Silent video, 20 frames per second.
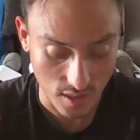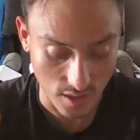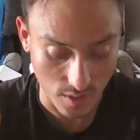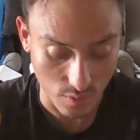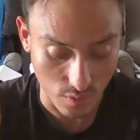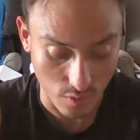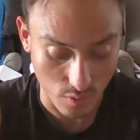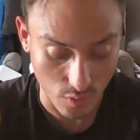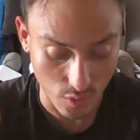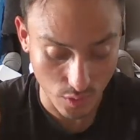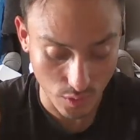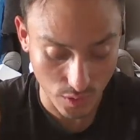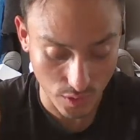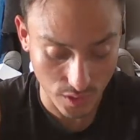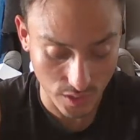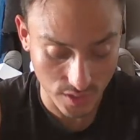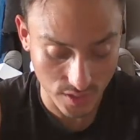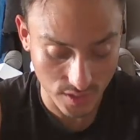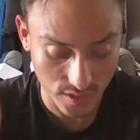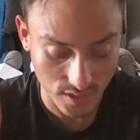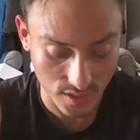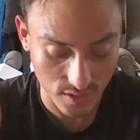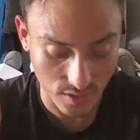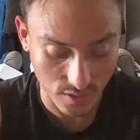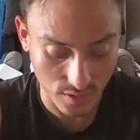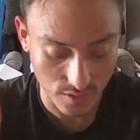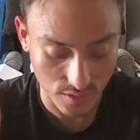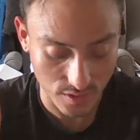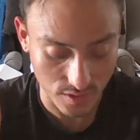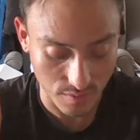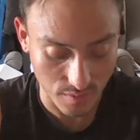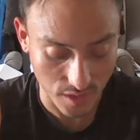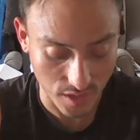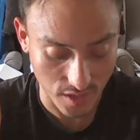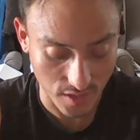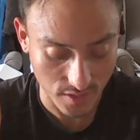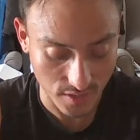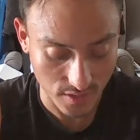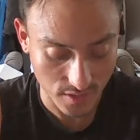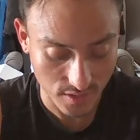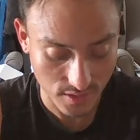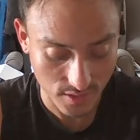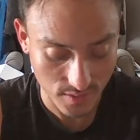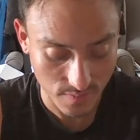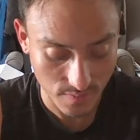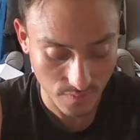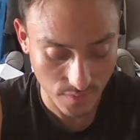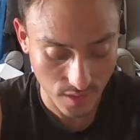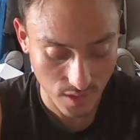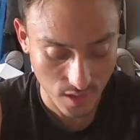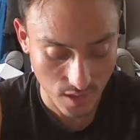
They were ruthless in all their demands.